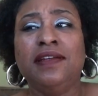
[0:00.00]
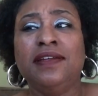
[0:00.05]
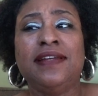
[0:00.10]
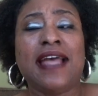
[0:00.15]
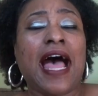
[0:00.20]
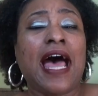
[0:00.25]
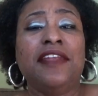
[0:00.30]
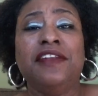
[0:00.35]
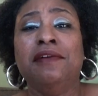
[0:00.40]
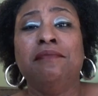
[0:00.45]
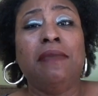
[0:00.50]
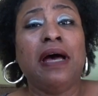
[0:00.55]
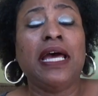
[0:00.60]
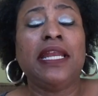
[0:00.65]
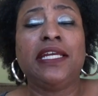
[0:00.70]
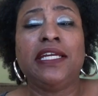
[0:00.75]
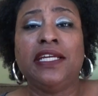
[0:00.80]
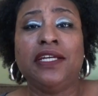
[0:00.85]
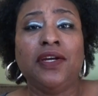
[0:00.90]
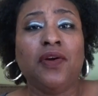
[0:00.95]
gotten the
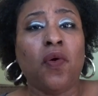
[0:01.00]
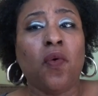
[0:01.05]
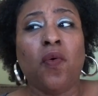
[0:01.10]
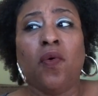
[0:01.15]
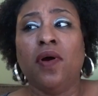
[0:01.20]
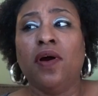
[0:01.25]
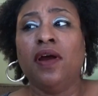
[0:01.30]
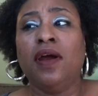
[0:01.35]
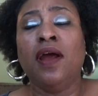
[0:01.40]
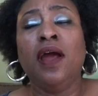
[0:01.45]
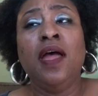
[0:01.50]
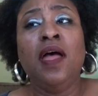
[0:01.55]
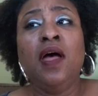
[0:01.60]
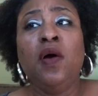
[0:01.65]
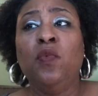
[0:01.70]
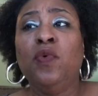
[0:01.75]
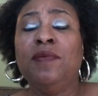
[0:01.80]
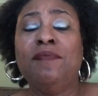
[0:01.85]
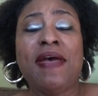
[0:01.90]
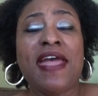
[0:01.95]
money, or
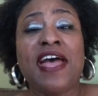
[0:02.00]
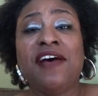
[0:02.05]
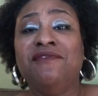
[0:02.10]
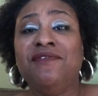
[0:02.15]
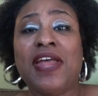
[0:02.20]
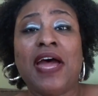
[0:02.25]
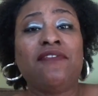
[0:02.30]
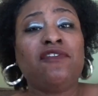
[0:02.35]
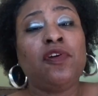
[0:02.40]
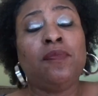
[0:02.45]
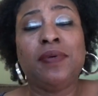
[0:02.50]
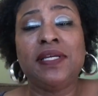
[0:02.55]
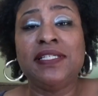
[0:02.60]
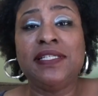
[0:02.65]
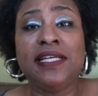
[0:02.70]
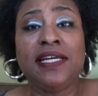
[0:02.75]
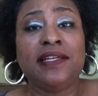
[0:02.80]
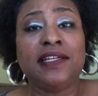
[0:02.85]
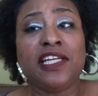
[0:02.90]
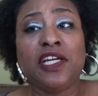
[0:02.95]
we may have never
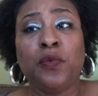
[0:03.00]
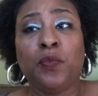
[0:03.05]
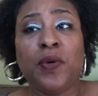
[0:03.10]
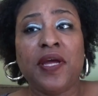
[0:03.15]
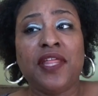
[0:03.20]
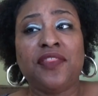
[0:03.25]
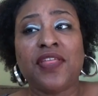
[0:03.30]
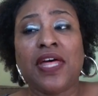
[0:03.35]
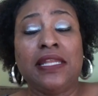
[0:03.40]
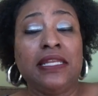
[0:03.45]
been dealing with